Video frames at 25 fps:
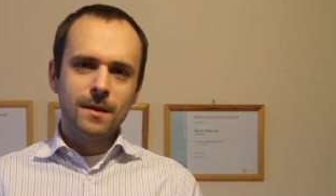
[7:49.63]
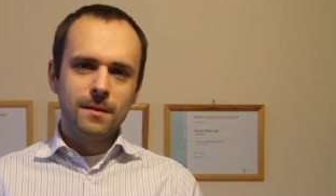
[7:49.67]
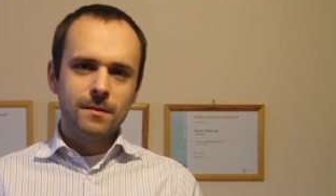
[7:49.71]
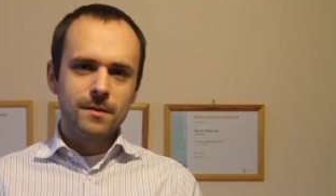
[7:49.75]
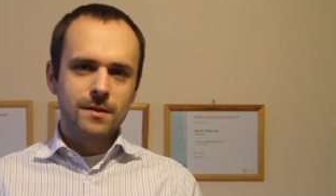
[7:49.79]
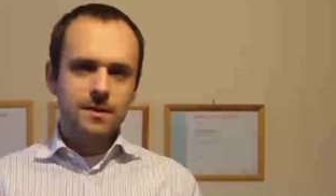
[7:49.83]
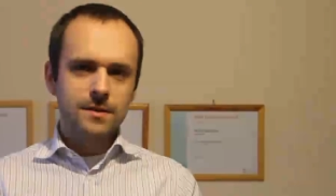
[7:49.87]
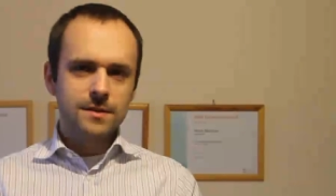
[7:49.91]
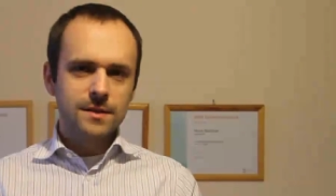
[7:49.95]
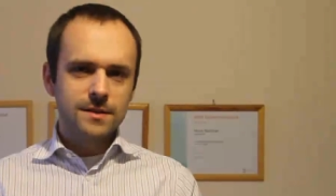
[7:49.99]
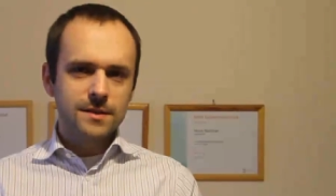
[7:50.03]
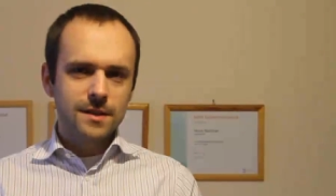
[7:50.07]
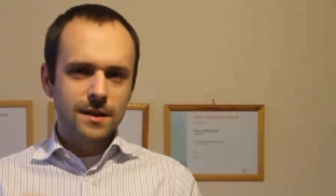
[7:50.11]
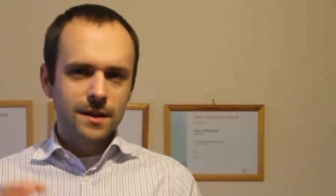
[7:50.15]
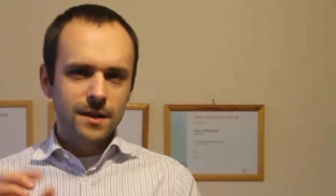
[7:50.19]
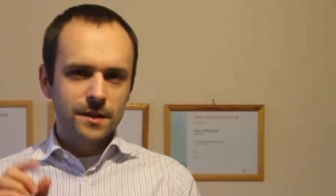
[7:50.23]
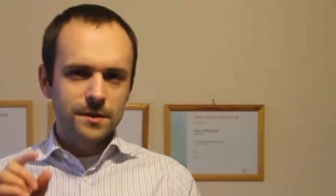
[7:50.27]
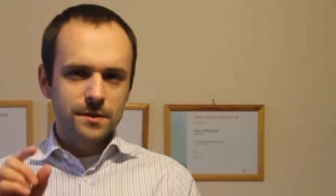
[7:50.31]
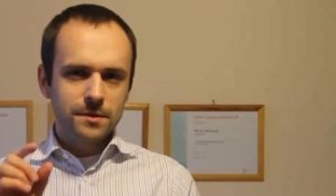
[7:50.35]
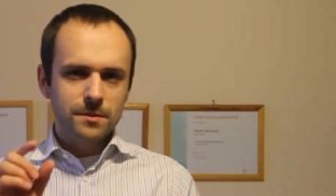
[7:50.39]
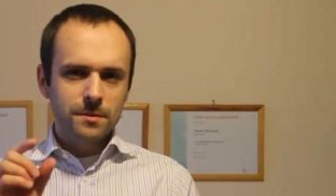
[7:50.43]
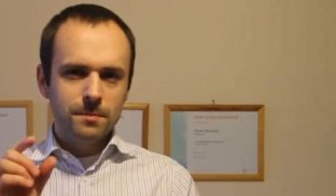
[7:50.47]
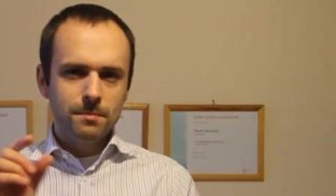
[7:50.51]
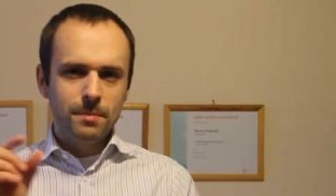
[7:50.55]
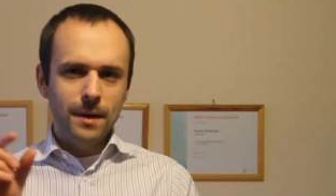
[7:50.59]
because there's a
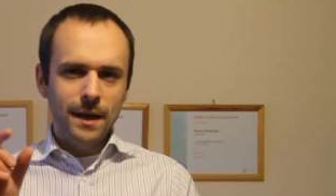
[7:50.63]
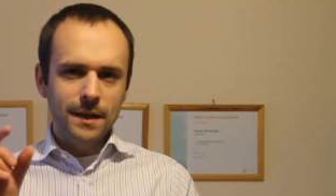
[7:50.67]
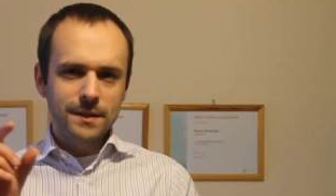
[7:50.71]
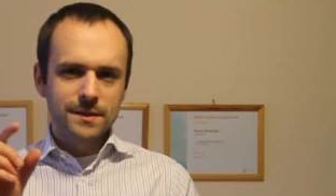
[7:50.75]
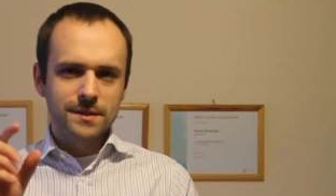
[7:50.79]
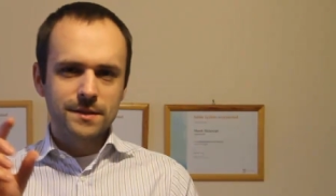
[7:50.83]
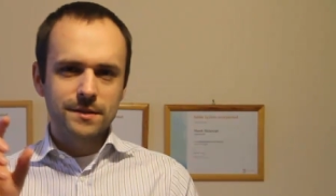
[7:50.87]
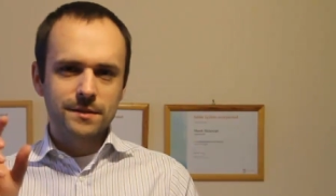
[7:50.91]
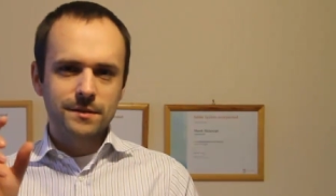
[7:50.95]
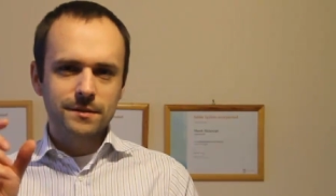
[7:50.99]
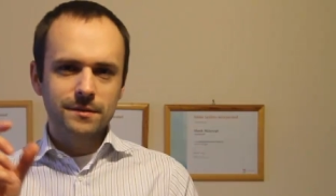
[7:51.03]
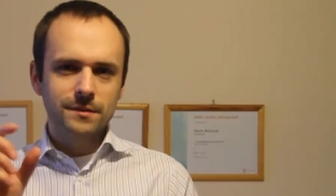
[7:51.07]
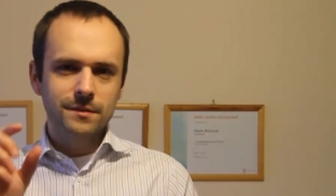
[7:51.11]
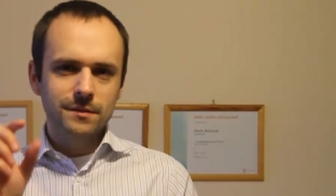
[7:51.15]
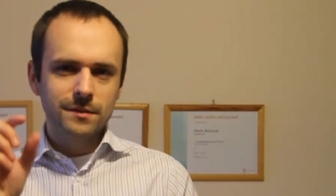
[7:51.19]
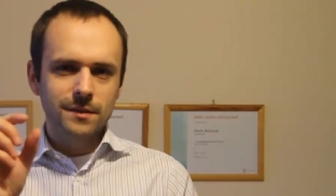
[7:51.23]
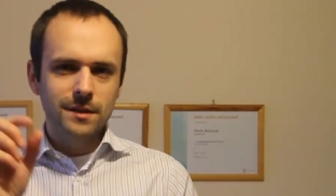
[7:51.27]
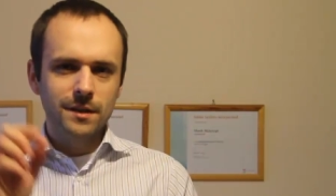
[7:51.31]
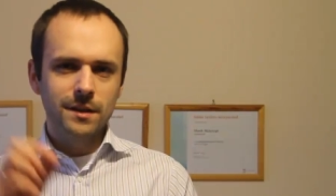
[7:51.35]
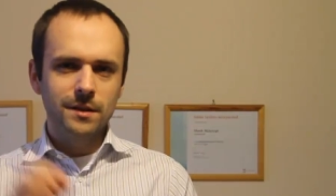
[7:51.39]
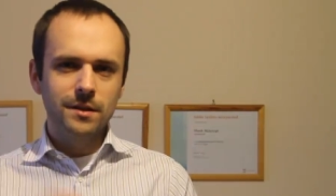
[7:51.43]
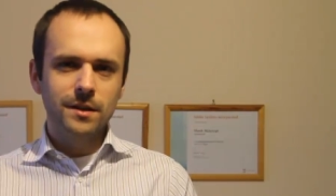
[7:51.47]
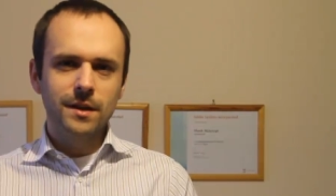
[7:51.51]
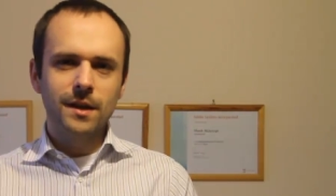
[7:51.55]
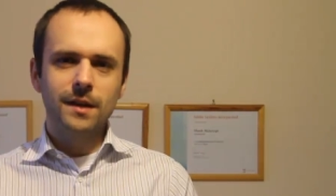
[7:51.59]
little button
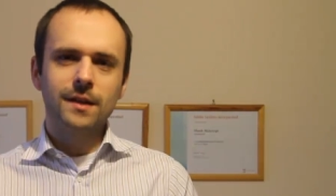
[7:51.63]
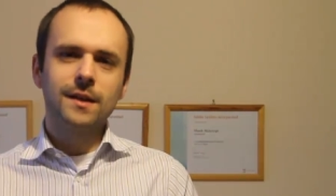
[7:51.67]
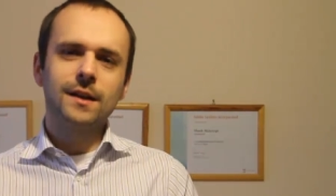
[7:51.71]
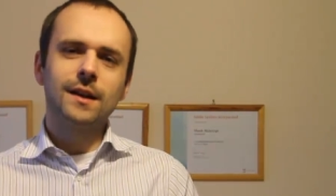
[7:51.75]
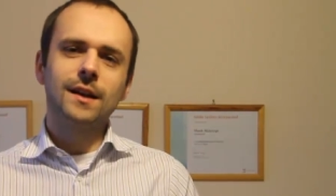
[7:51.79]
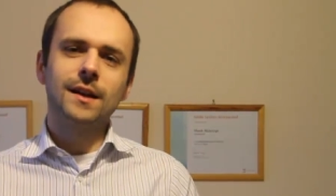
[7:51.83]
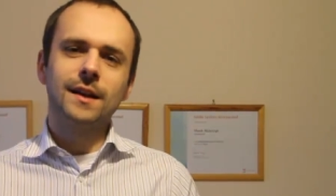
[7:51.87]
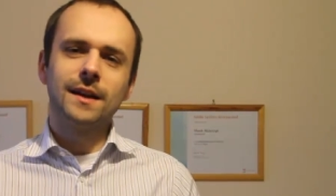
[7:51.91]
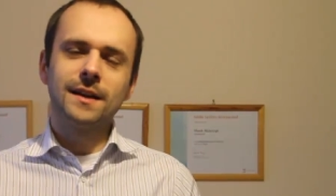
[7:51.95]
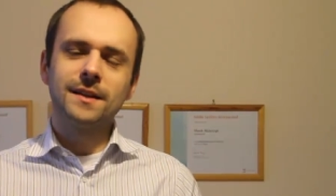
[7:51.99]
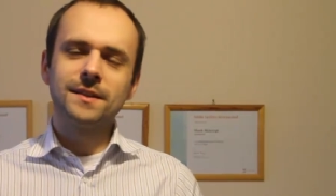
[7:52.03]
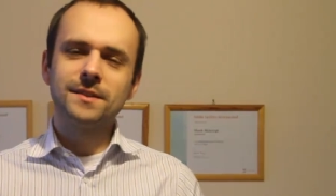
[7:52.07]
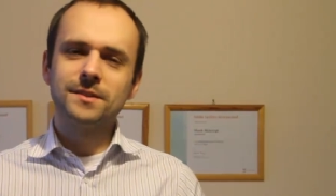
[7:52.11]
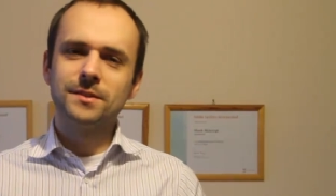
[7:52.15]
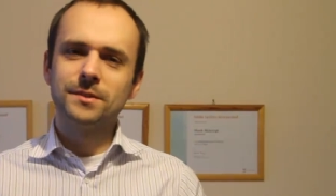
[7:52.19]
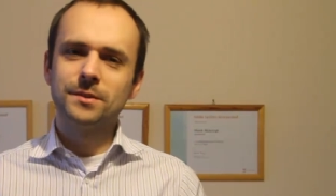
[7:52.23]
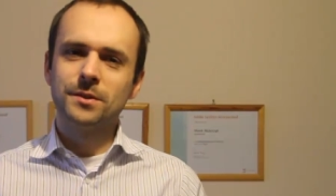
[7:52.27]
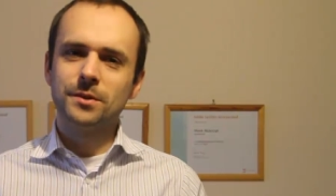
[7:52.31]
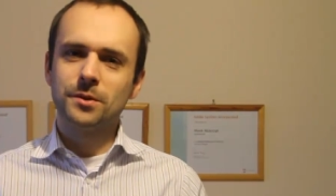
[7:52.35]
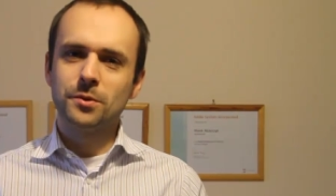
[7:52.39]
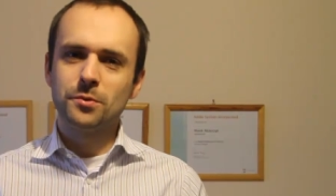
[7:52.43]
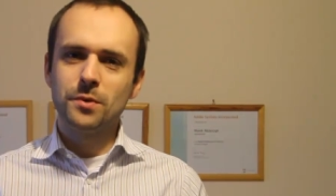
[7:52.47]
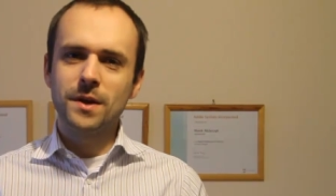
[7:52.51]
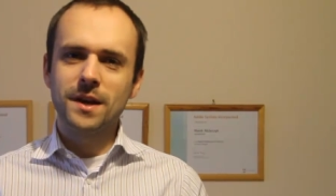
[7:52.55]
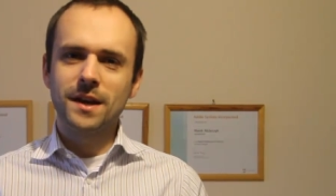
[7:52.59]
that you can click
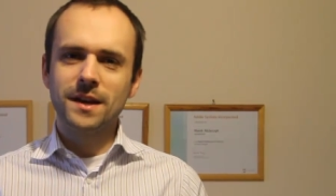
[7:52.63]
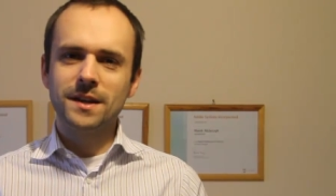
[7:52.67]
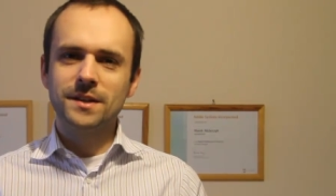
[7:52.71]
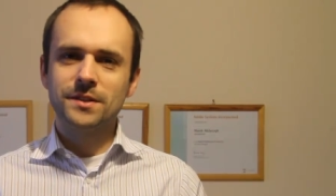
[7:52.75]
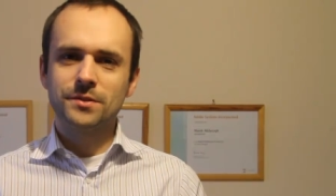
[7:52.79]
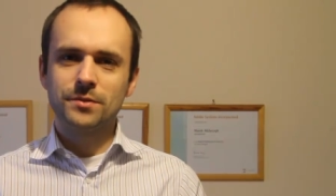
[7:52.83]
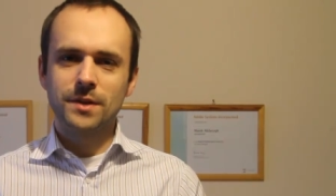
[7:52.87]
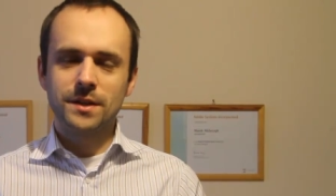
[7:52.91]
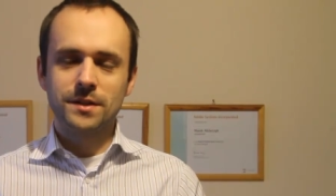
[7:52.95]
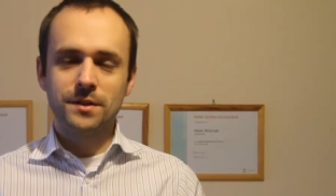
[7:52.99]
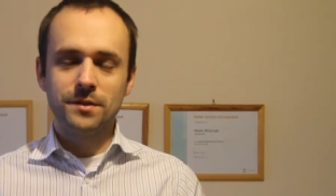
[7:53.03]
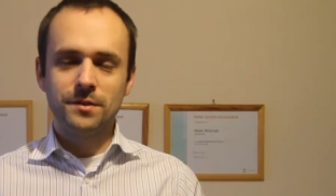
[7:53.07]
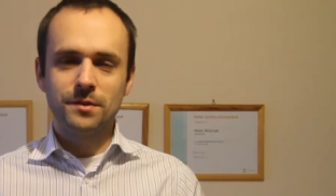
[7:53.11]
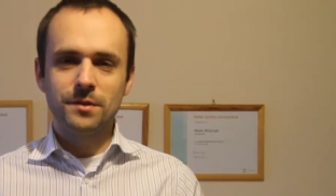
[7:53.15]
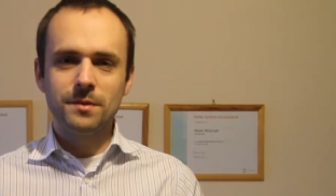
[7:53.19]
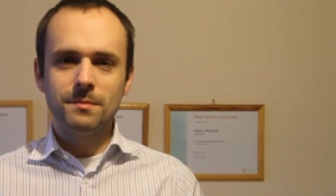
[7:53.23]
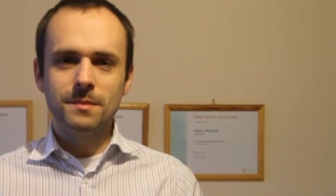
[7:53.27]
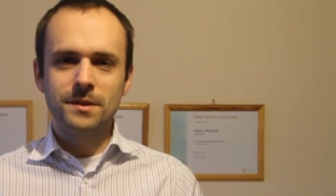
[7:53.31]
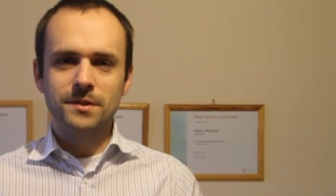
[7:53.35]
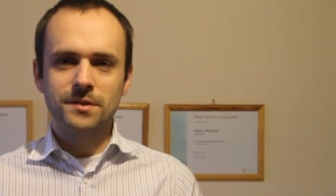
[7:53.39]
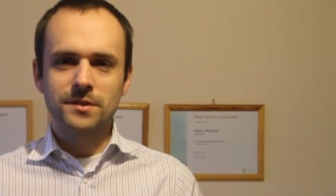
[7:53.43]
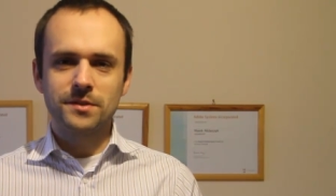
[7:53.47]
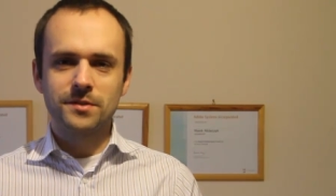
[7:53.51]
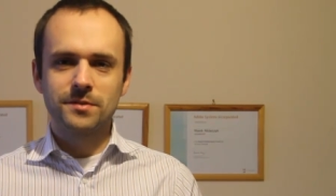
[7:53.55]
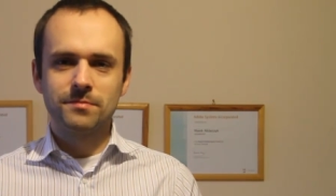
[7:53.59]
to quickly straighten your
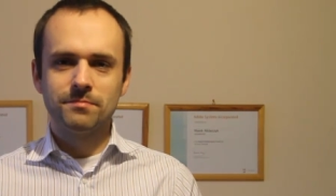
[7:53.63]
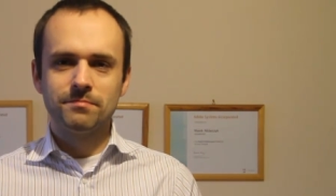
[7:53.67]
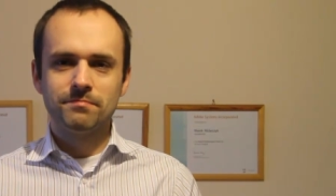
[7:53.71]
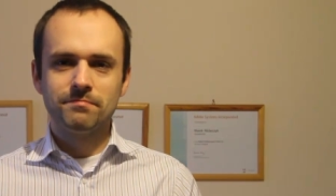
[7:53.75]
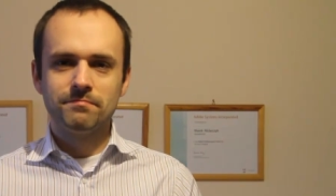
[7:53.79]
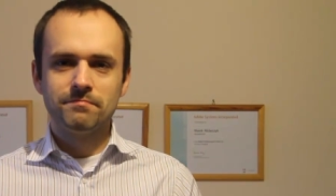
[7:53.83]
images.